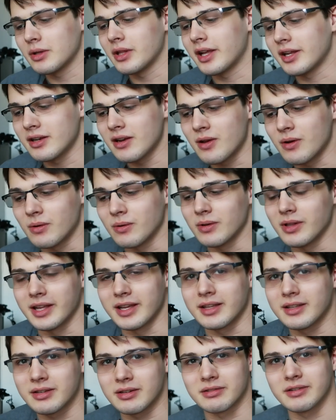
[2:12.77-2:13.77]
they're like, no,
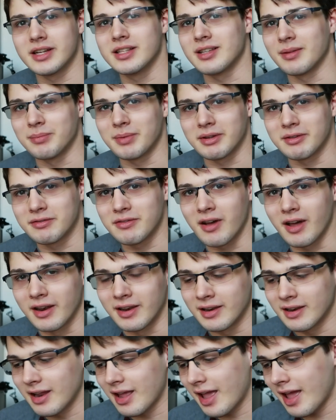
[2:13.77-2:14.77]
like read something
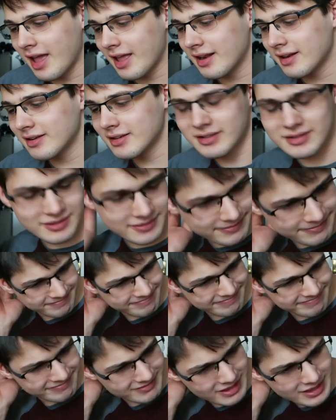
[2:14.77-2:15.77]
fun. And
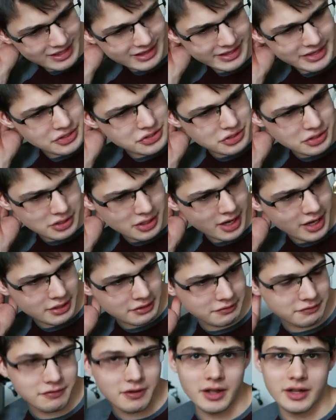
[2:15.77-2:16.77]
I think leisure
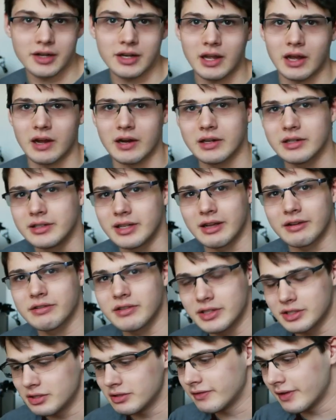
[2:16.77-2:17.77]
and fun are
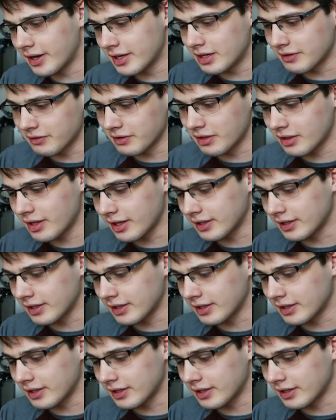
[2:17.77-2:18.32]
definitely two very different